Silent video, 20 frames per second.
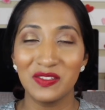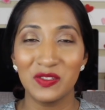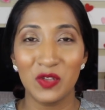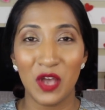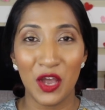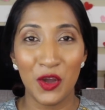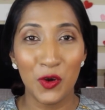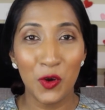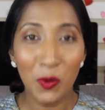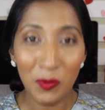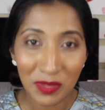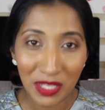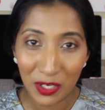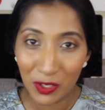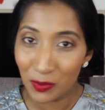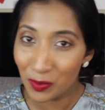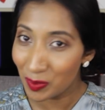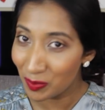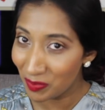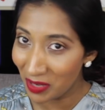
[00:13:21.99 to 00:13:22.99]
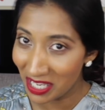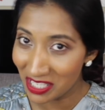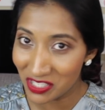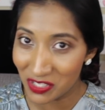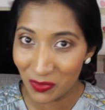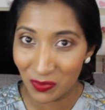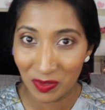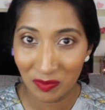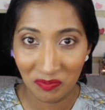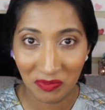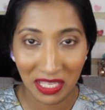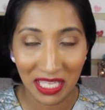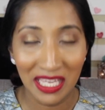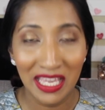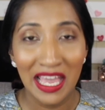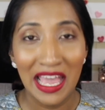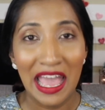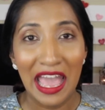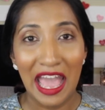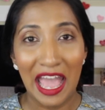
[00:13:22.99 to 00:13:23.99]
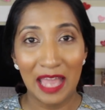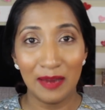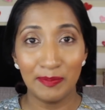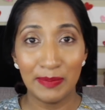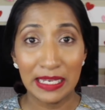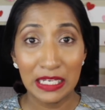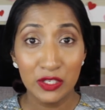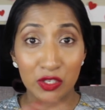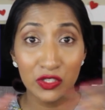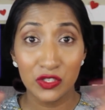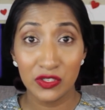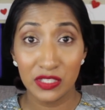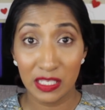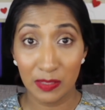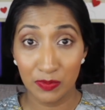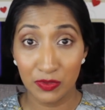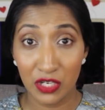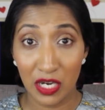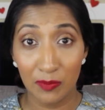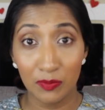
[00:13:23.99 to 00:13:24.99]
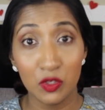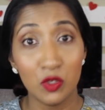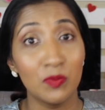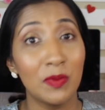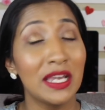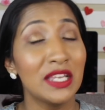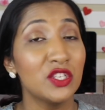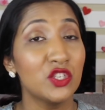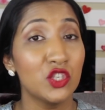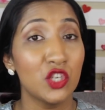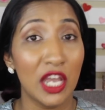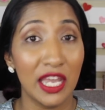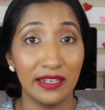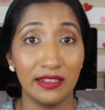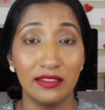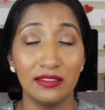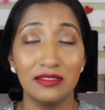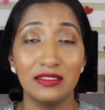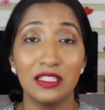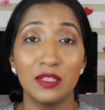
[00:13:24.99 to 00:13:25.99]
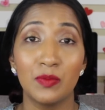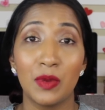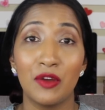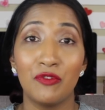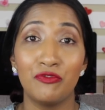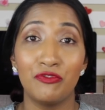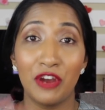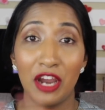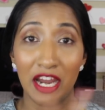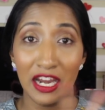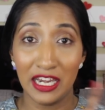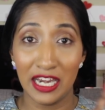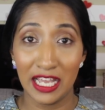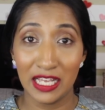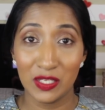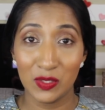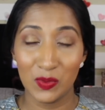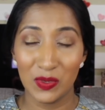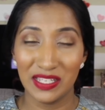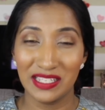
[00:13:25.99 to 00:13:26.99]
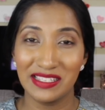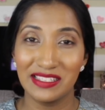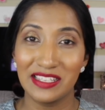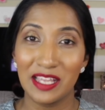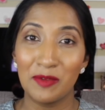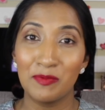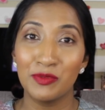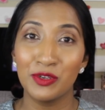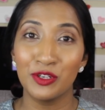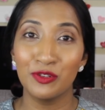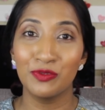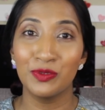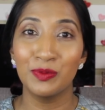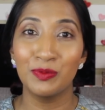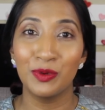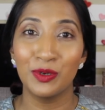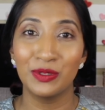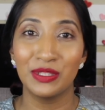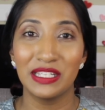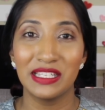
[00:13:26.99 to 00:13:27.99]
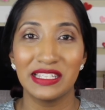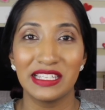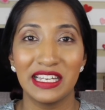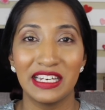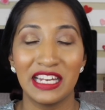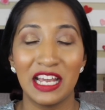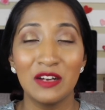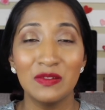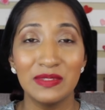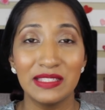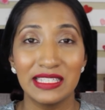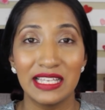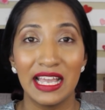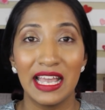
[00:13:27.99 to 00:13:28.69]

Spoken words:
So I hope that you'll be patient with me and make sure to subscribe to my channel to my very next one. Stay beautiful, gorgeous, and now.